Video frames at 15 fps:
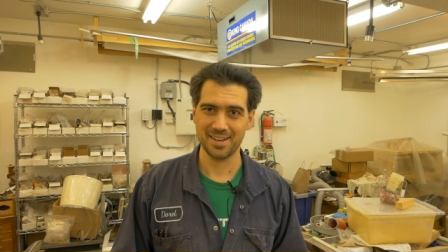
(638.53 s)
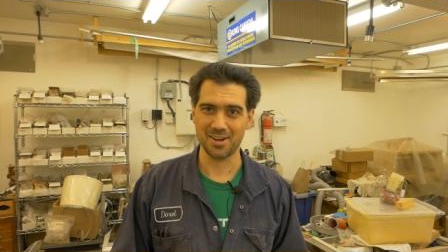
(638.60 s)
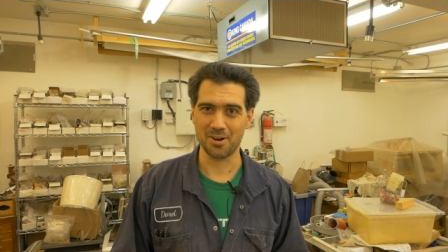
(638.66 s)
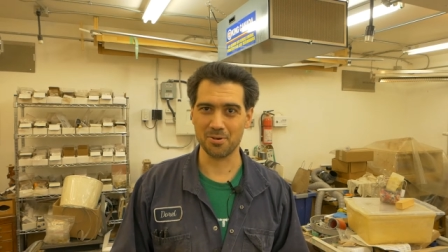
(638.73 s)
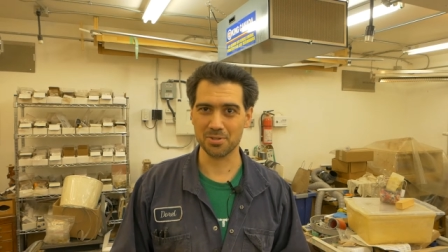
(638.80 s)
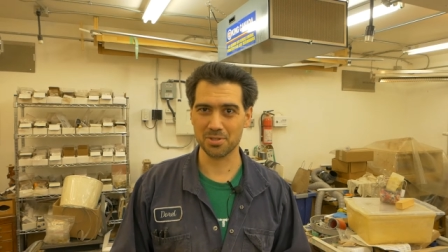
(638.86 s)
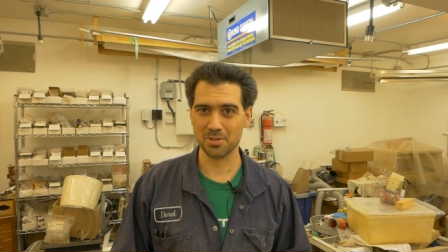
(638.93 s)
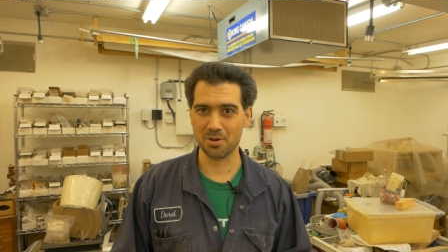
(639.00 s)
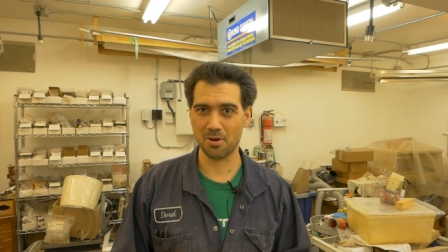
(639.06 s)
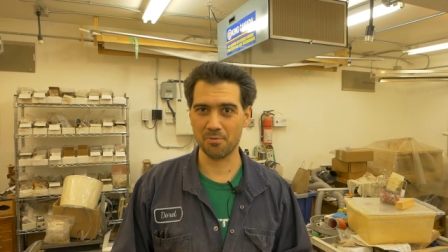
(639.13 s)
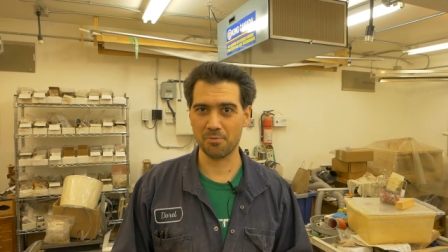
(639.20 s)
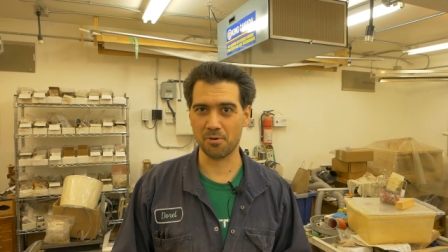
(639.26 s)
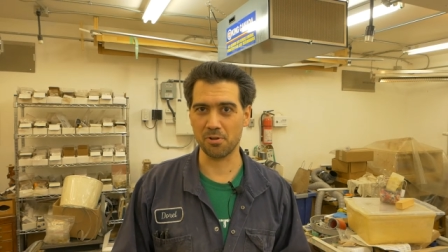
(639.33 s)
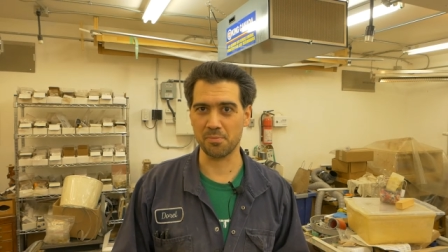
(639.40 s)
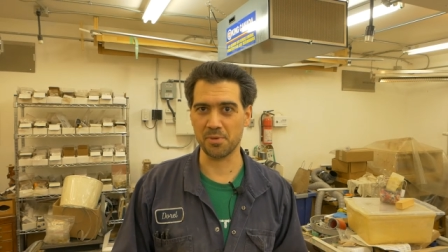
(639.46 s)
Also,
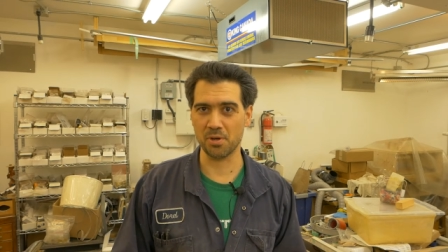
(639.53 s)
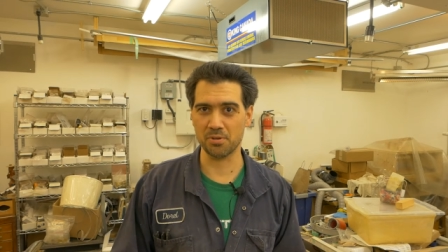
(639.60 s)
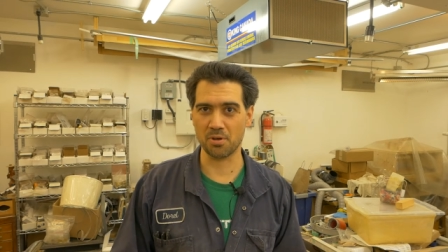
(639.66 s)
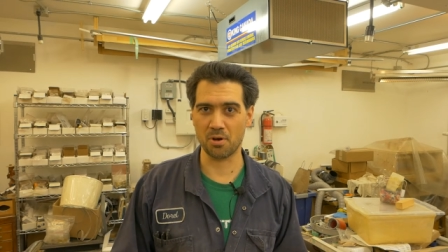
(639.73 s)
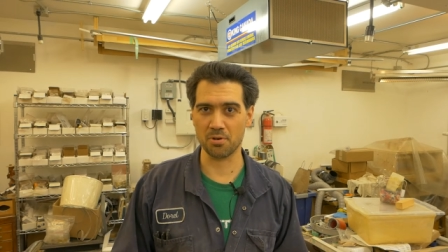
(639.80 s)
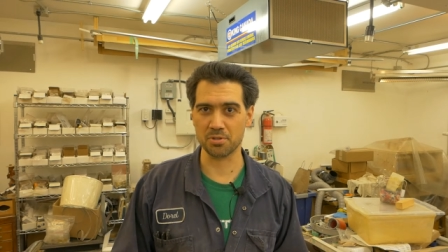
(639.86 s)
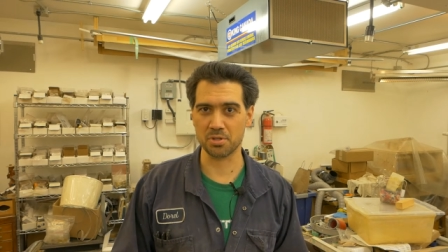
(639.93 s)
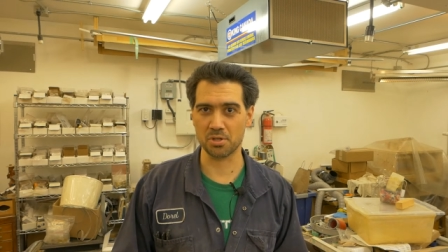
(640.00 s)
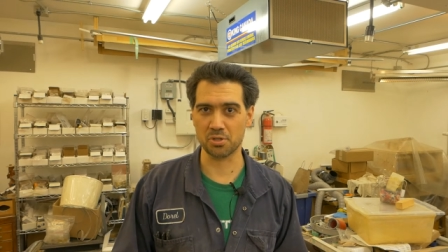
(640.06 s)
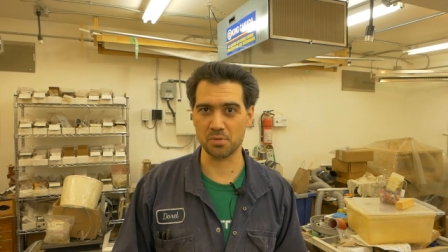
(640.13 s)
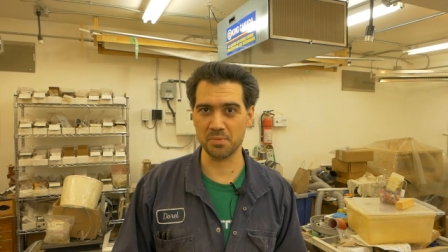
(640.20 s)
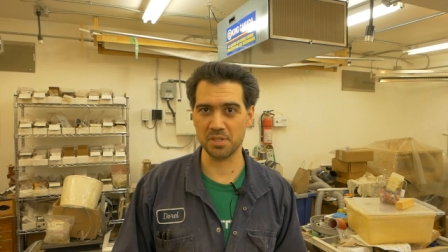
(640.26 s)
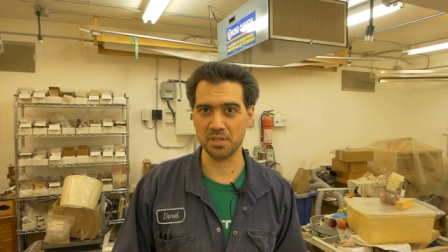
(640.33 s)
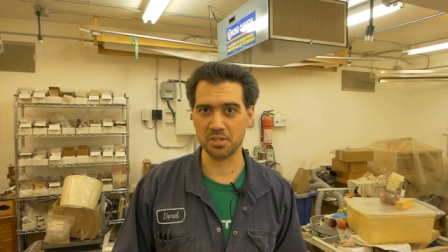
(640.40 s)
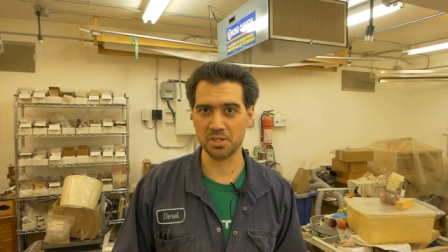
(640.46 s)
follow me on all social
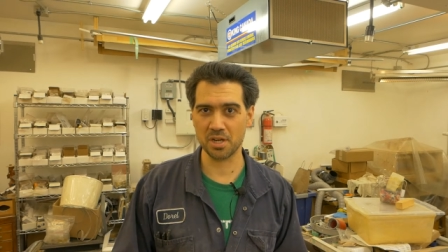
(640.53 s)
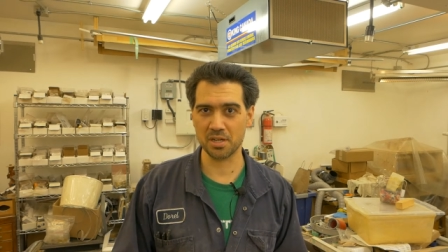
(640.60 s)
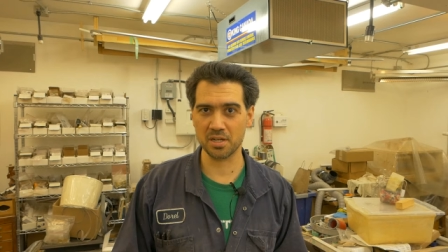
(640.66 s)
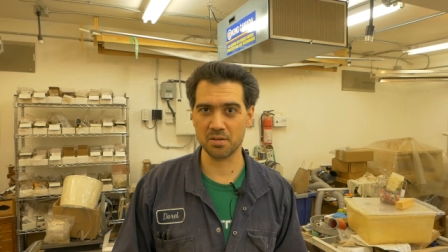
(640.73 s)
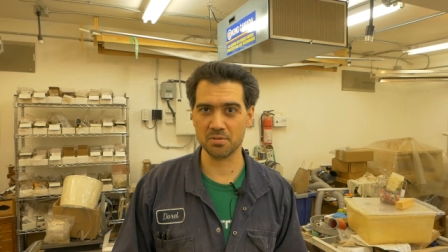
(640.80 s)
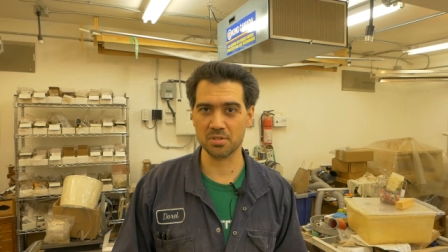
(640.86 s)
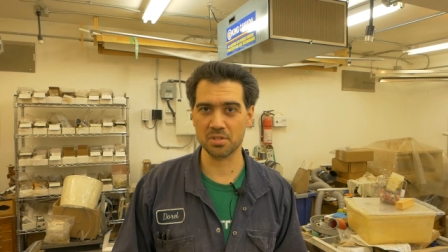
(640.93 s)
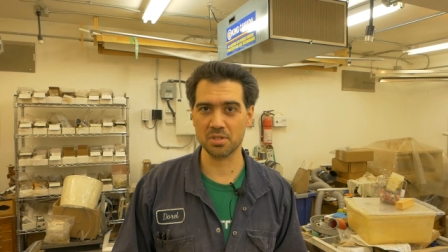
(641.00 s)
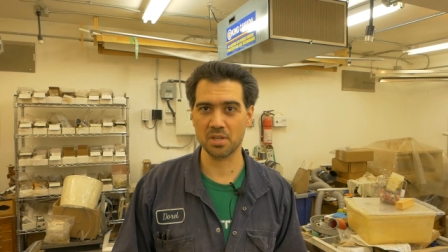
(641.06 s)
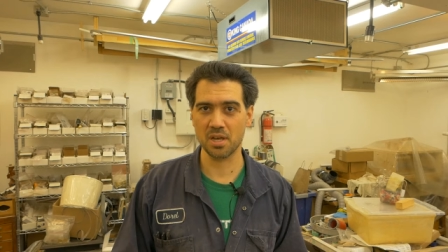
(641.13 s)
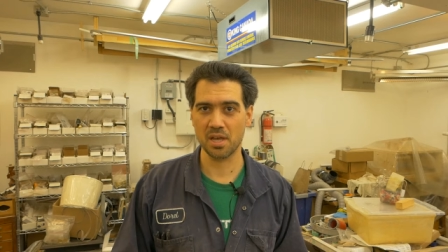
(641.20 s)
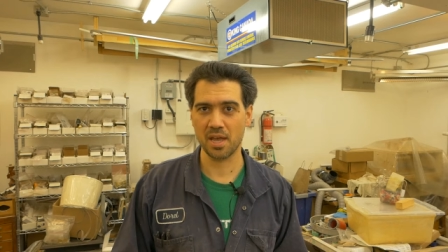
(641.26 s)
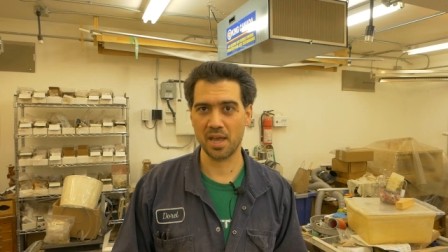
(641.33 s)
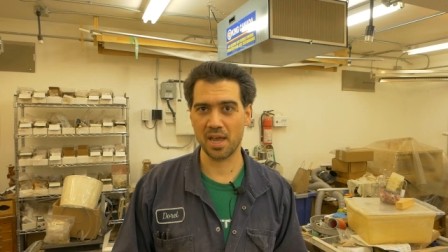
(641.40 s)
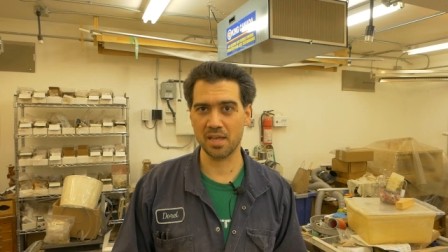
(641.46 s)
media channels
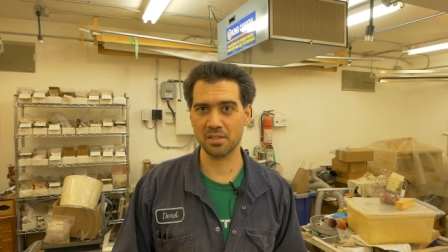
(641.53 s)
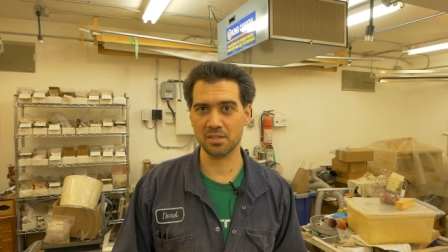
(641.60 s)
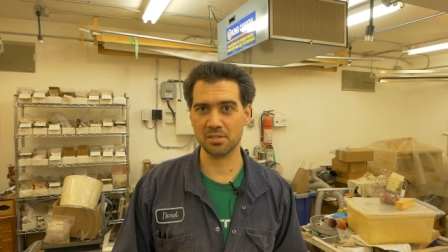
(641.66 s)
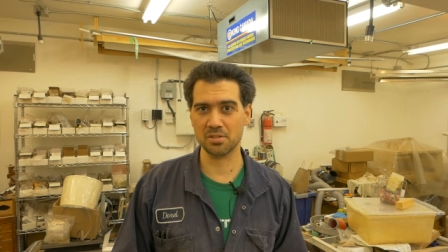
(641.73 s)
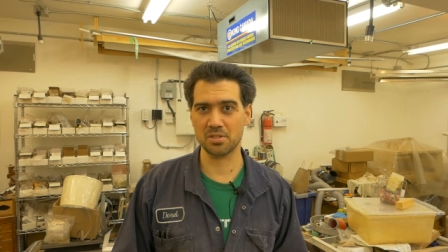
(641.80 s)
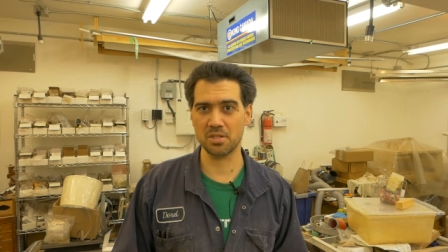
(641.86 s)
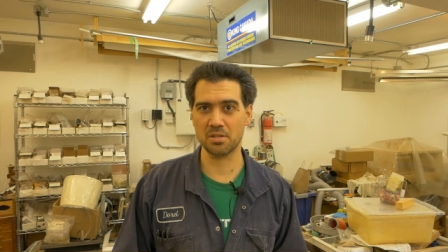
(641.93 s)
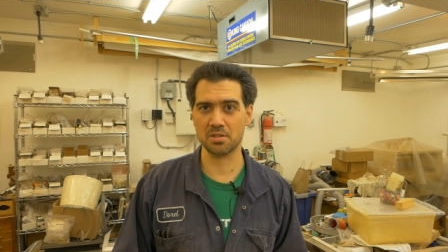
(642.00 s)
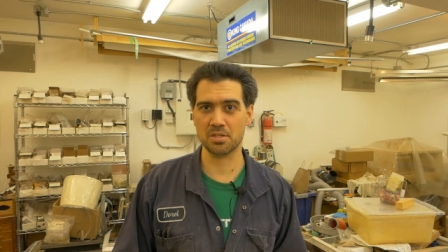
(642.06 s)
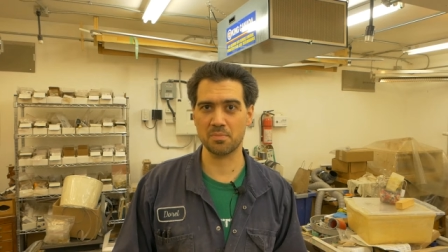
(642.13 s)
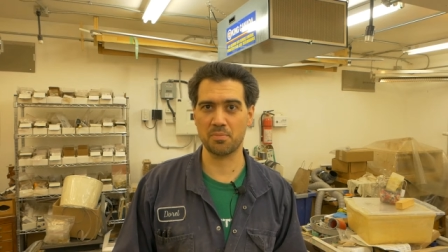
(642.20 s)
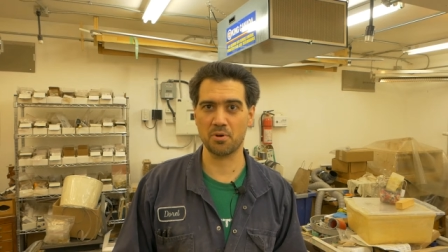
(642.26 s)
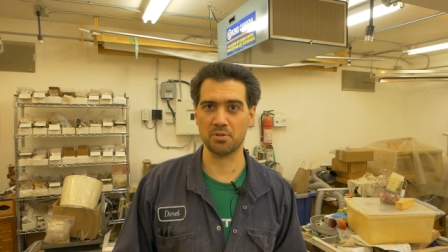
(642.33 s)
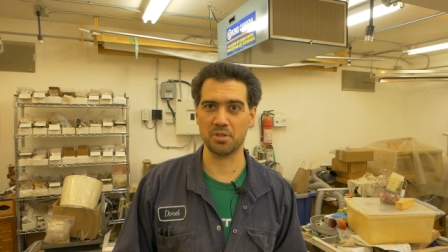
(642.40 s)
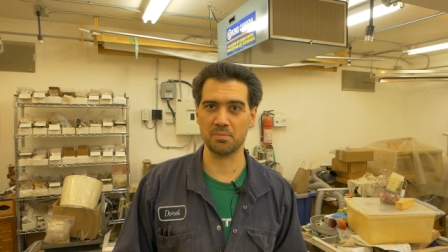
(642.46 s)
and consider
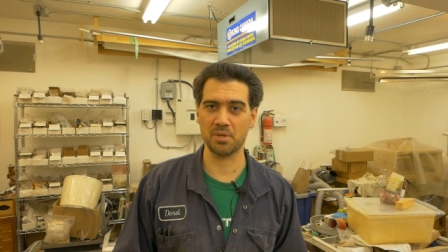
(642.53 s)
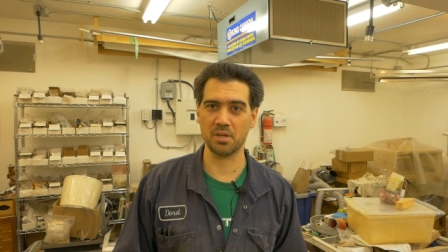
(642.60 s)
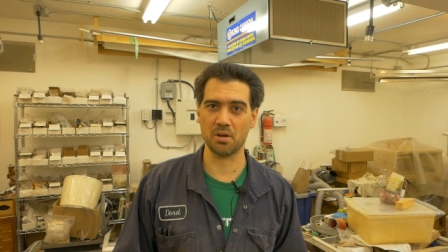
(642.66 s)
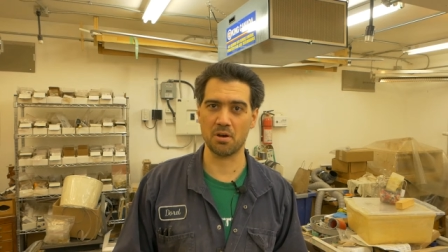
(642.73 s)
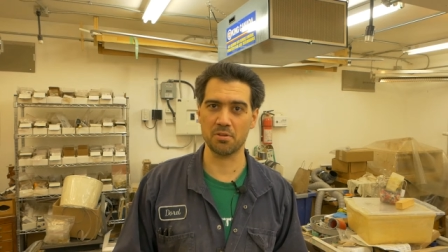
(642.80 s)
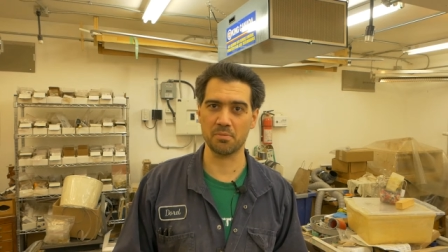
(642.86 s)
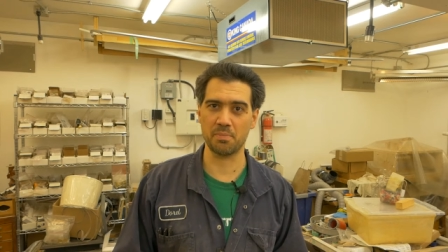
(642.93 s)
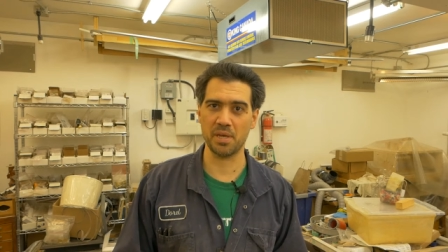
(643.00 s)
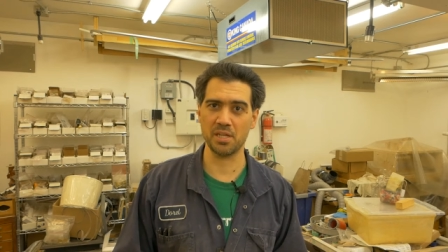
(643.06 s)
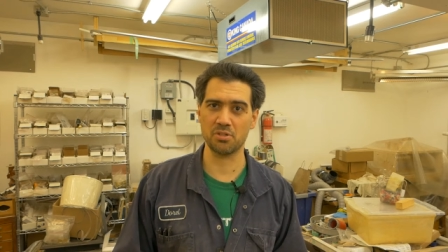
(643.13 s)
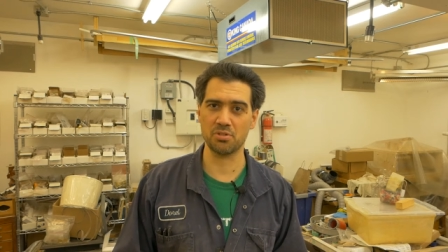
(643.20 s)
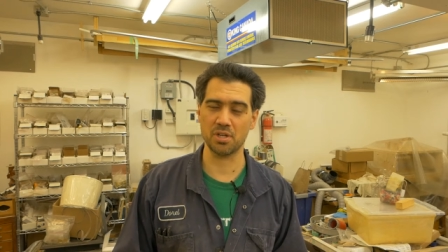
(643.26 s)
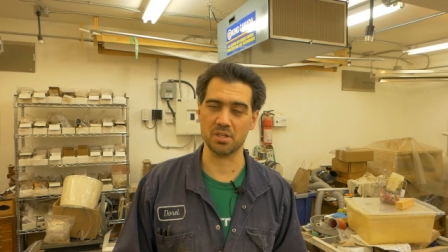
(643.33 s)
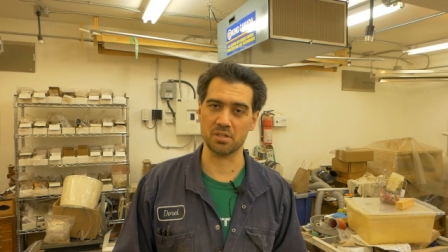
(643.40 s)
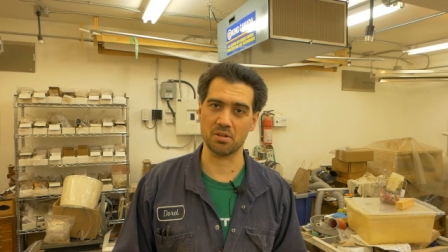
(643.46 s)
supporting me on
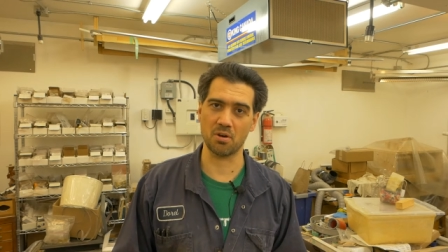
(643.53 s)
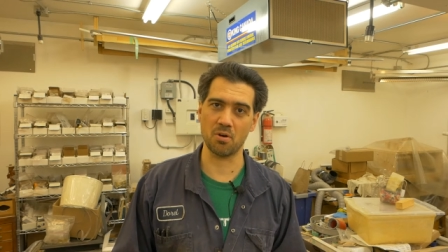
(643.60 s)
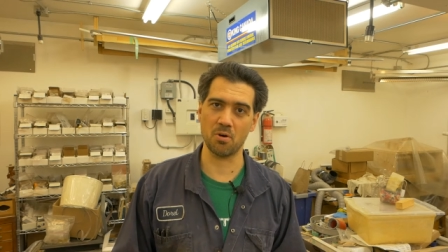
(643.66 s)
Patreon.